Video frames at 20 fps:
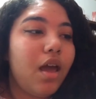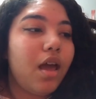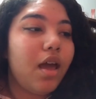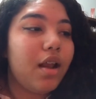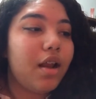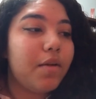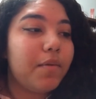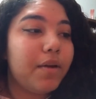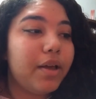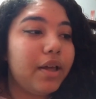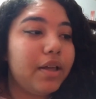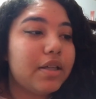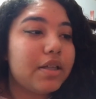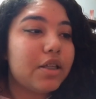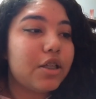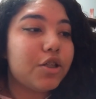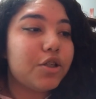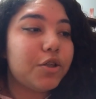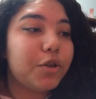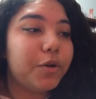
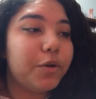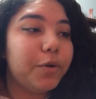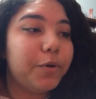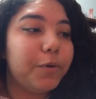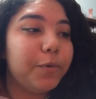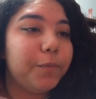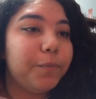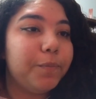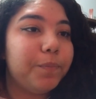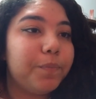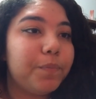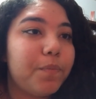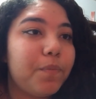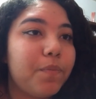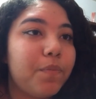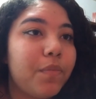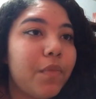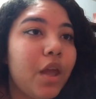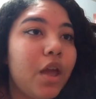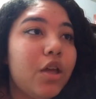Anyways, so
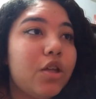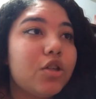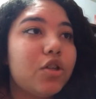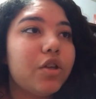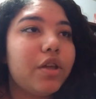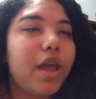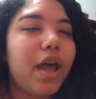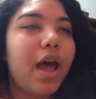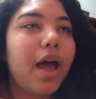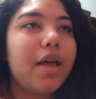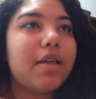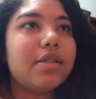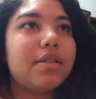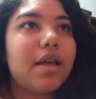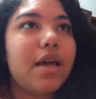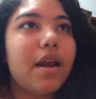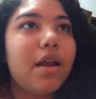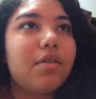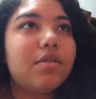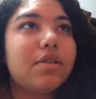so yeah, I
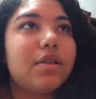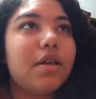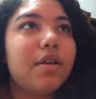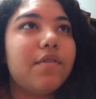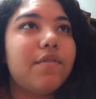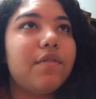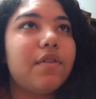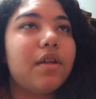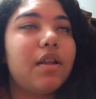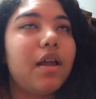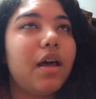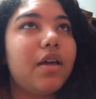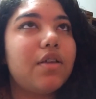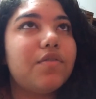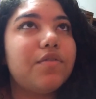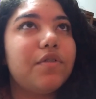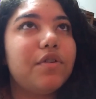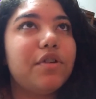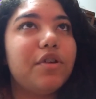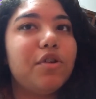sat outside of the class
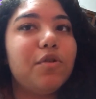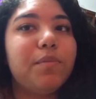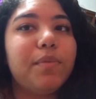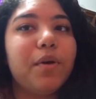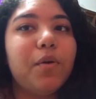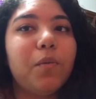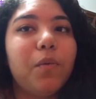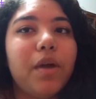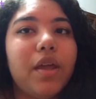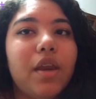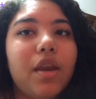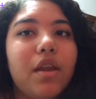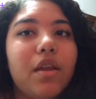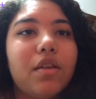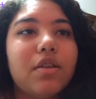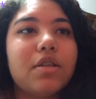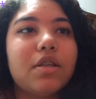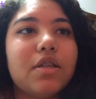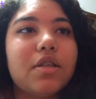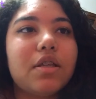for a little bit
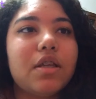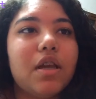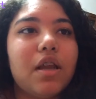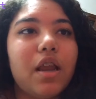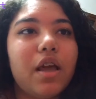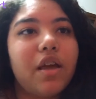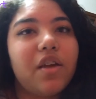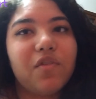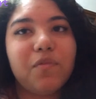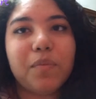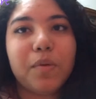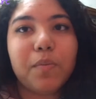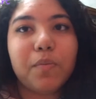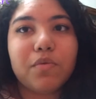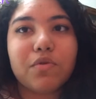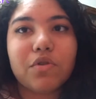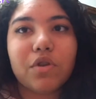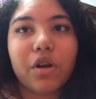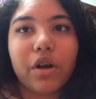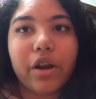waiting see like if
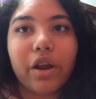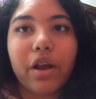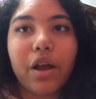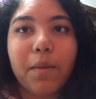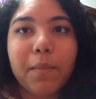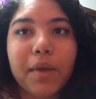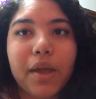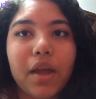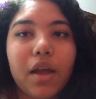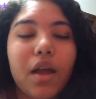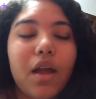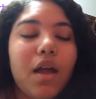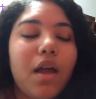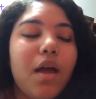people started coming.